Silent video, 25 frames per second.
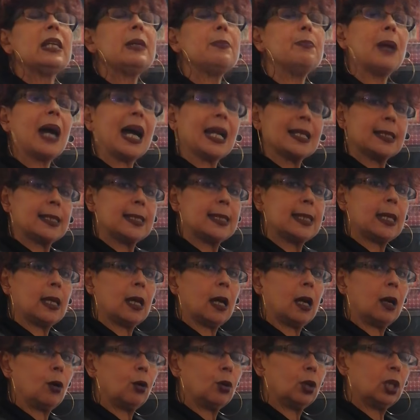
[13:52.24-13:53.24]

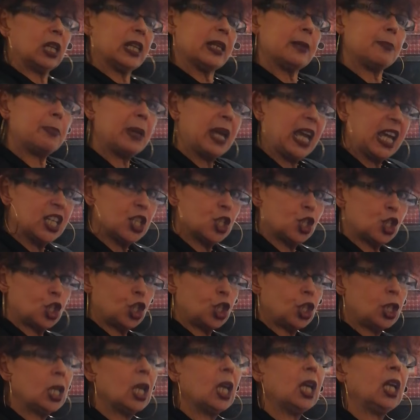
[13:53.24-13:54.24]
libatia, or
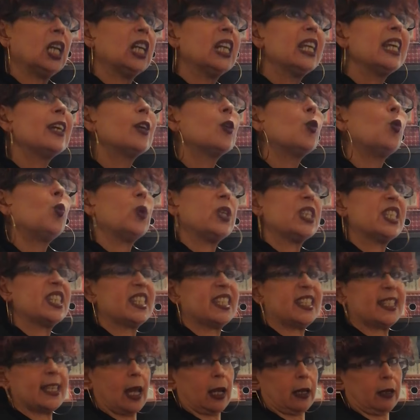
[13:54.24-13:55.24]
libation, a
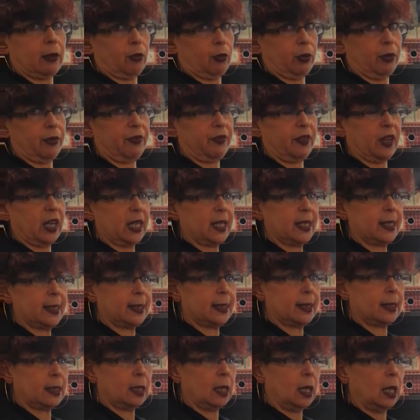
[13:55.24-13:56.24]
liquid
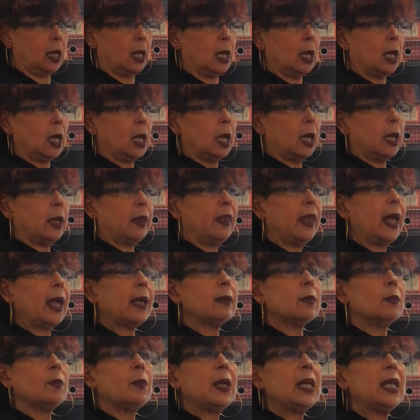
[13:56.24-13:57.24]
sacrifice.
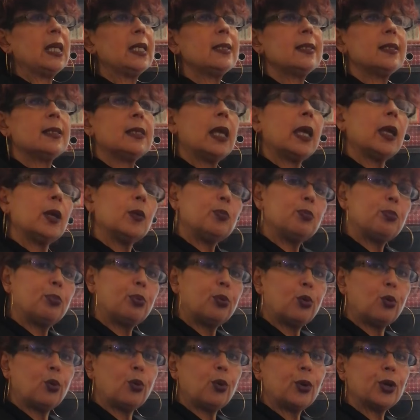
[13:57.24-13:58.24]
That means they
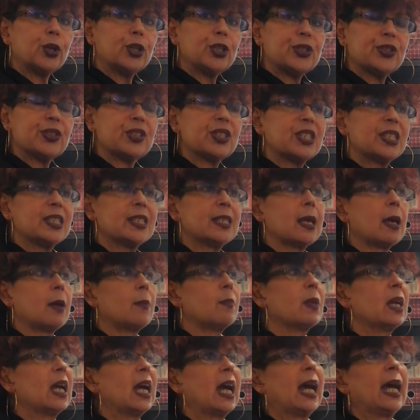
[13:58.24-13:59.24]
poured
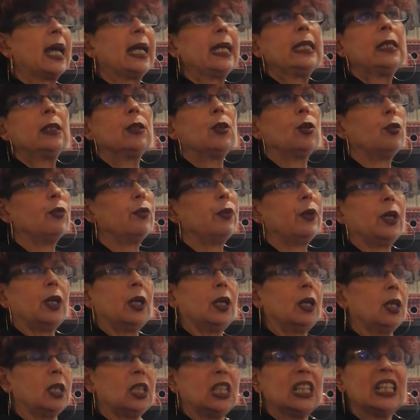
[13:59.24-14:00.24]
some kind of a